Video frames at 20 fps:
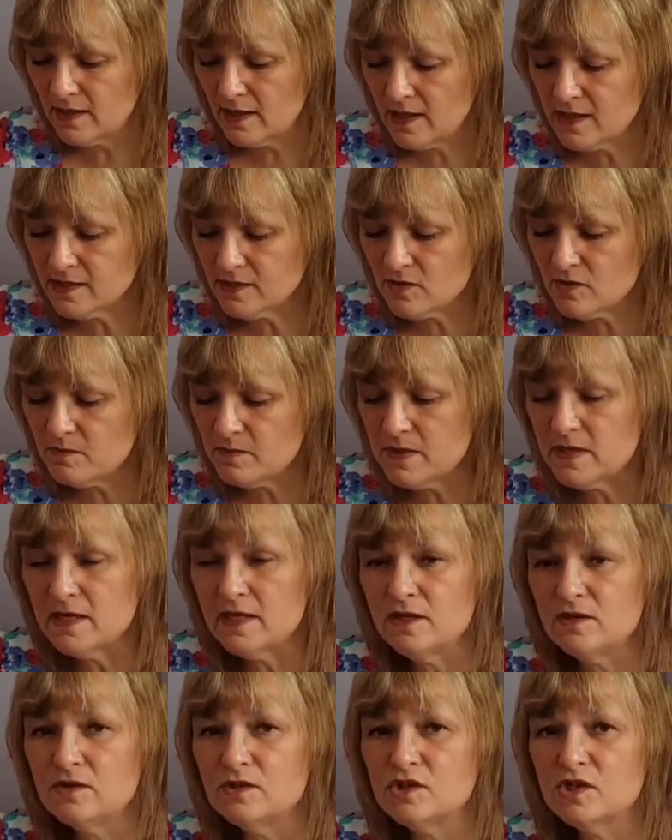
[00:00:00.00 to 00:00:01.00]
It could be
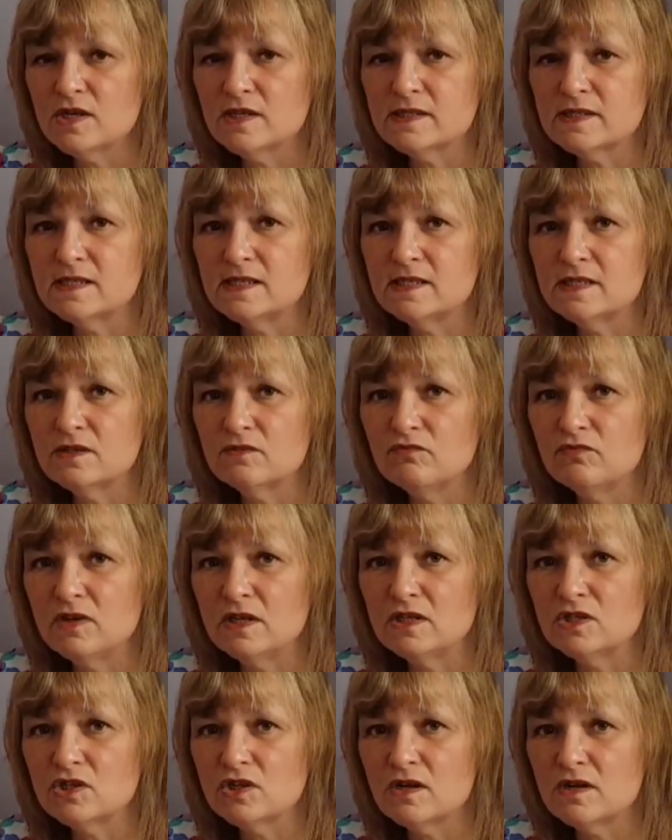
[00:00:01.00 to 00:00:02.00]
that you just need to
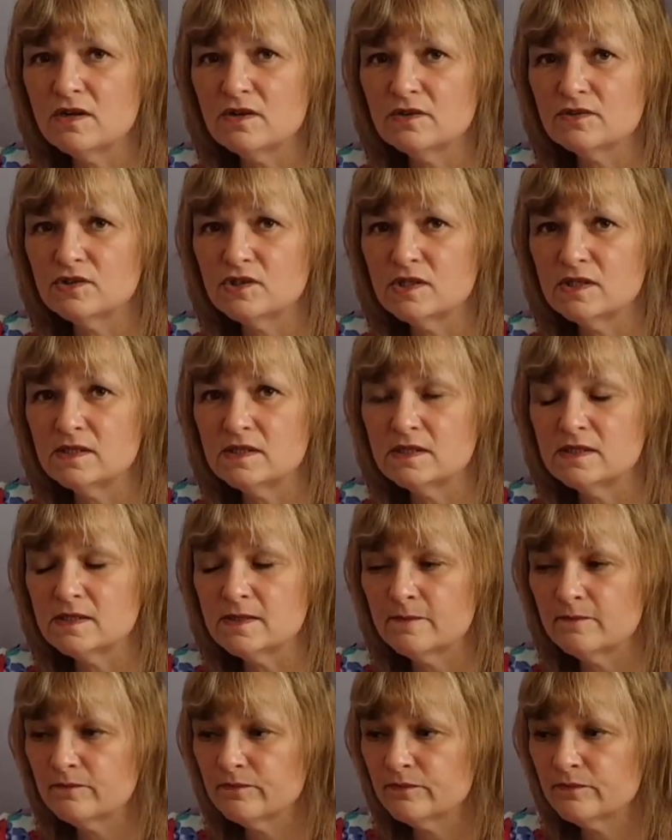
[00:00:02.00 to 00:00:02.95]
recharge and